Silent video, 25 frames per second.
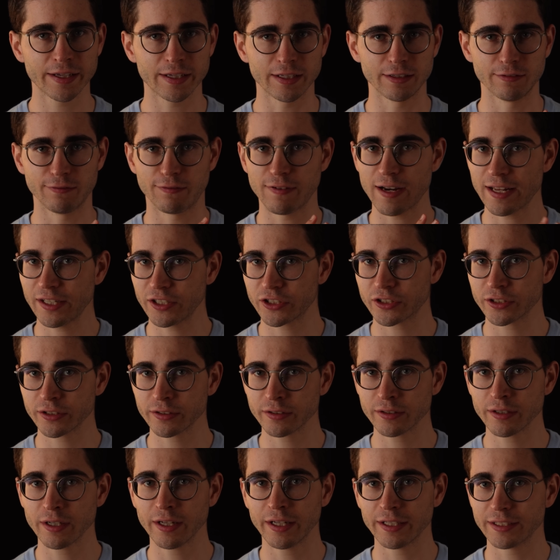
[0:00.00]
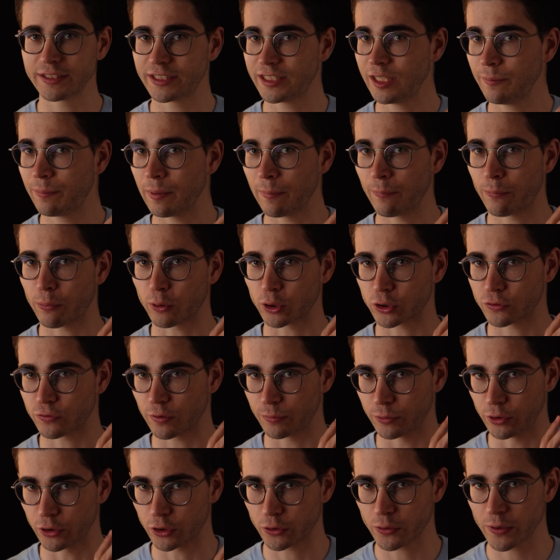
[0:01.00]
inflation, cheap imports
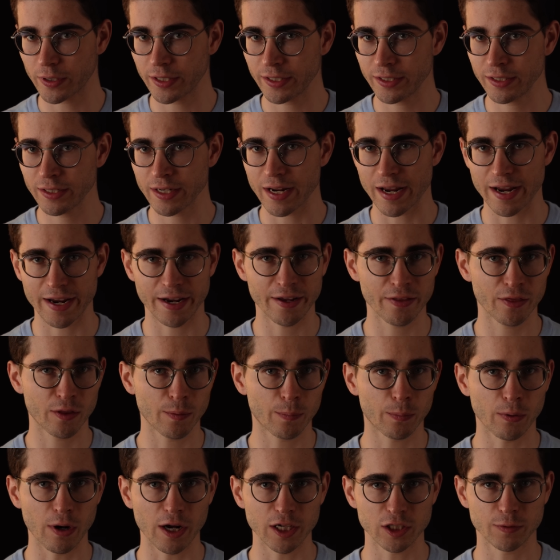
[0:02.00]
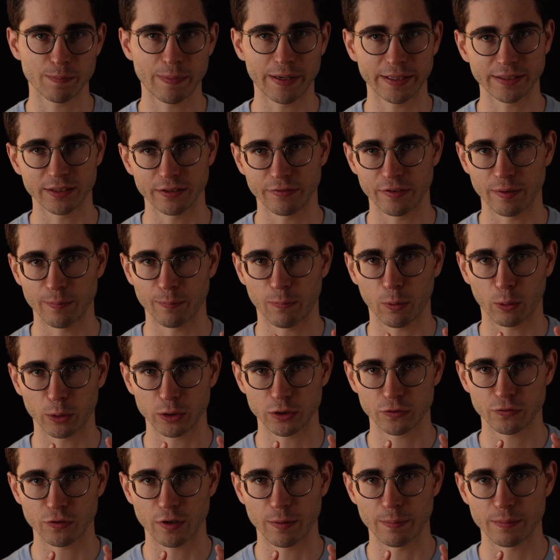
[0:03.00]
from Ukraine, and the prospect of
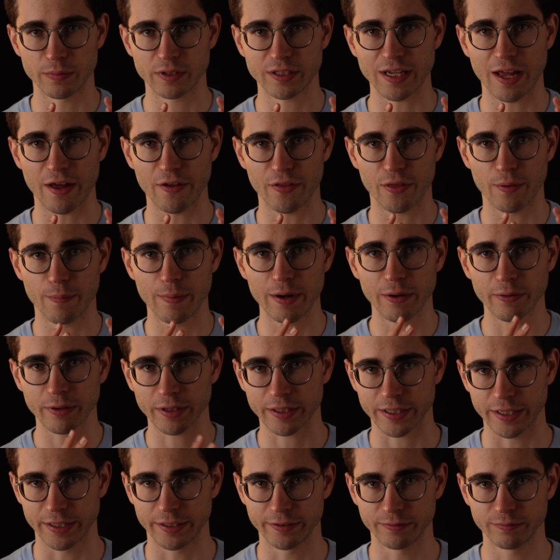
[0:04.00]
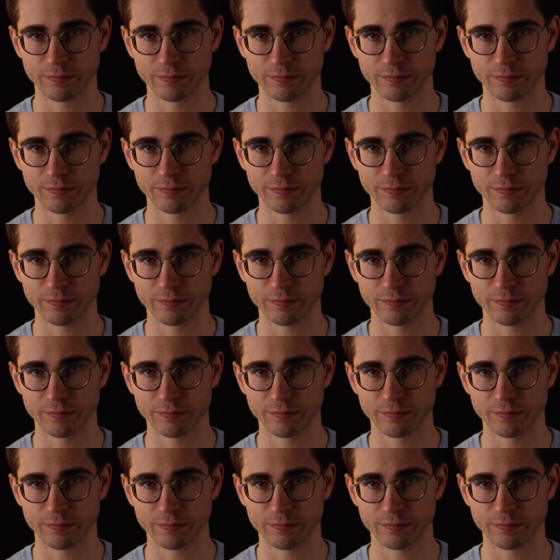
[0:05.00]
imports from South America.